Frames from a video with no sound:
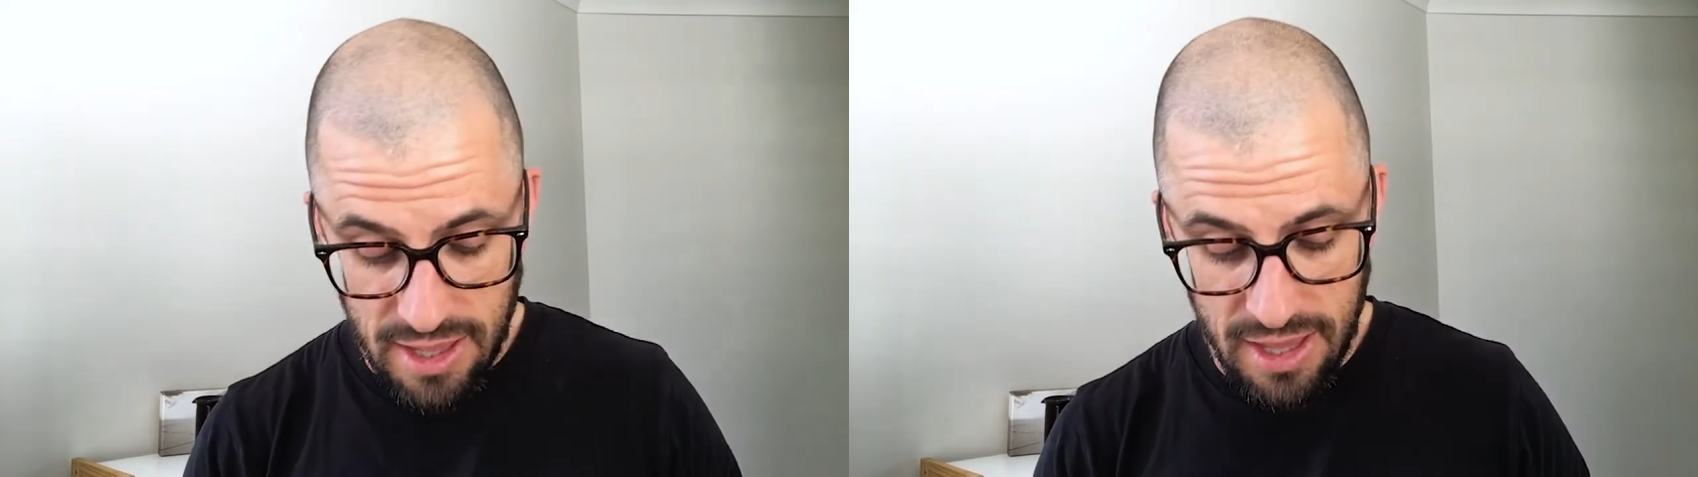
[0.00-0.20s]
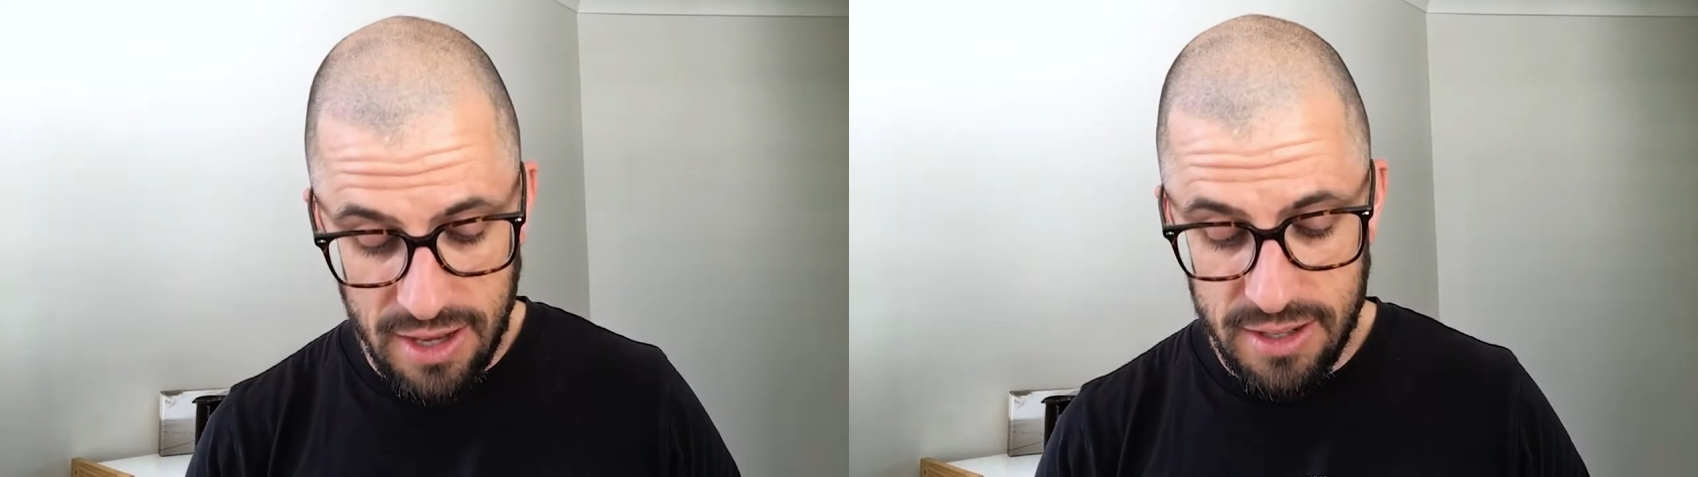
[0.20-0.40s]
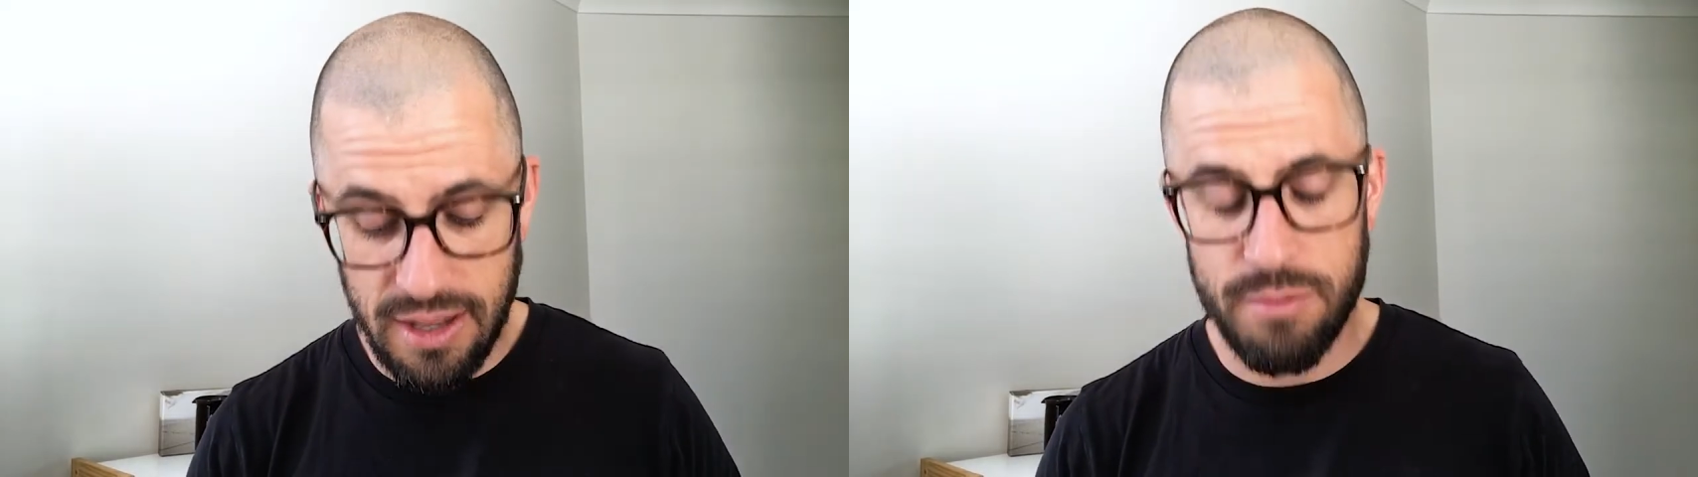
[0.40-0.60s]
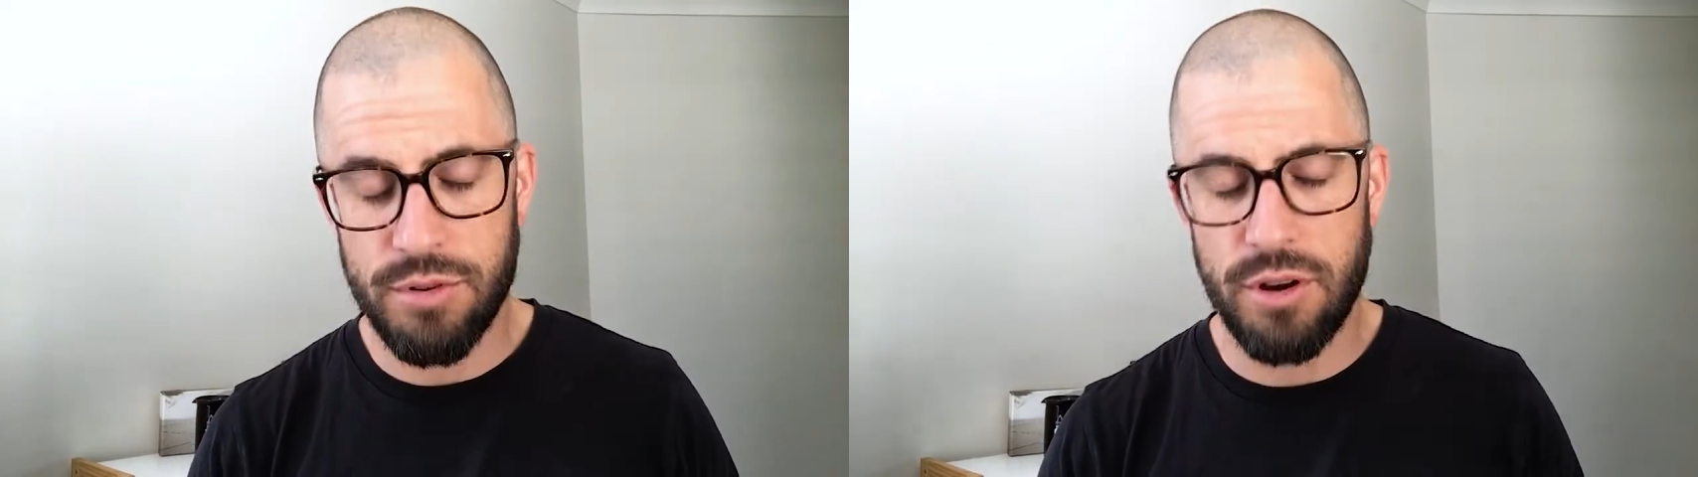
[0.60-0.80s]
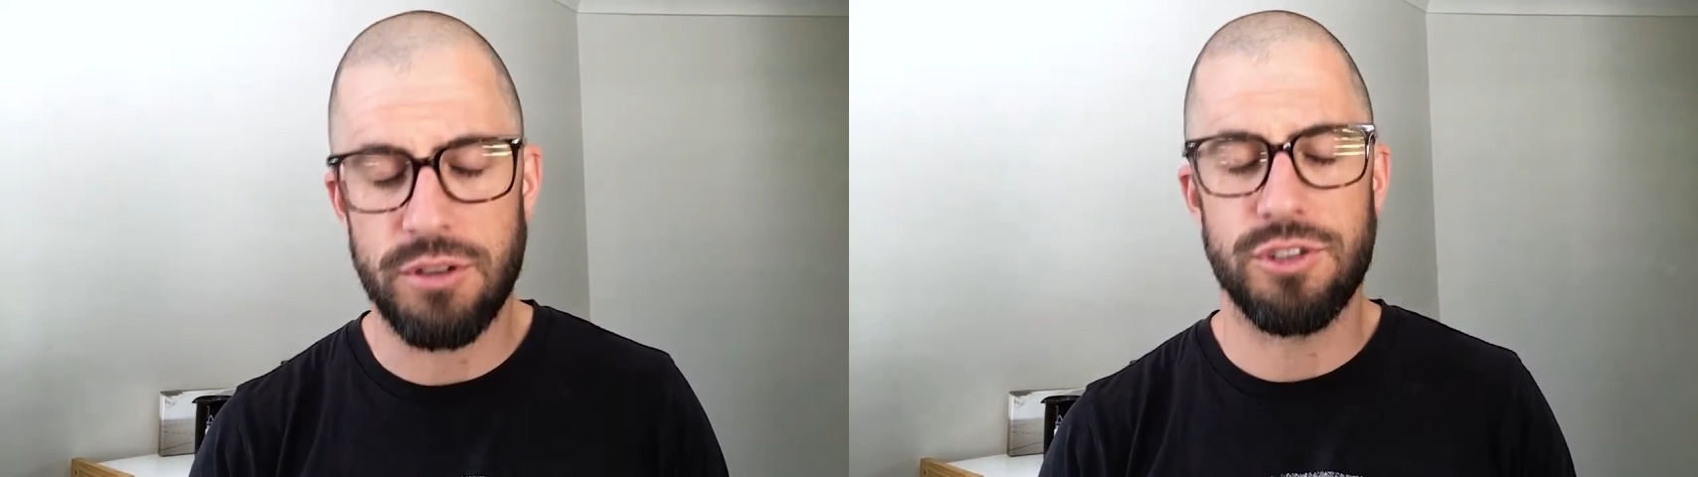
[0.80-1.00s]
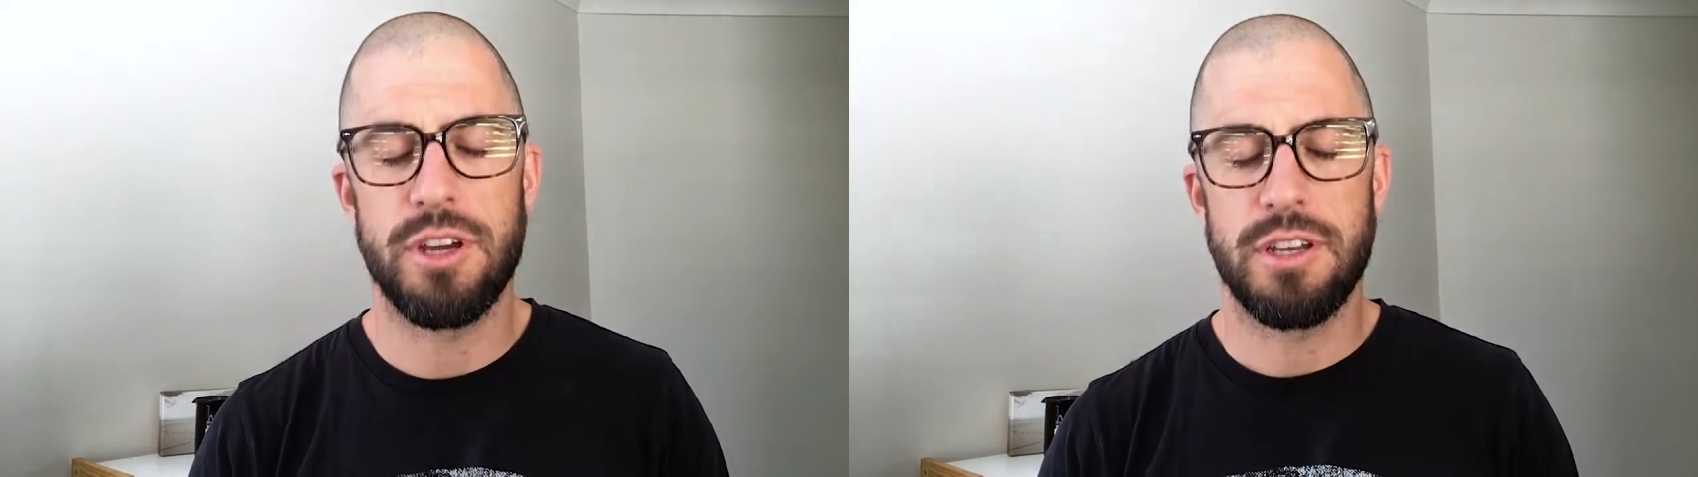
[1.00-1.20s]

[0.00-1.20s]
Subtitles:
How can I approach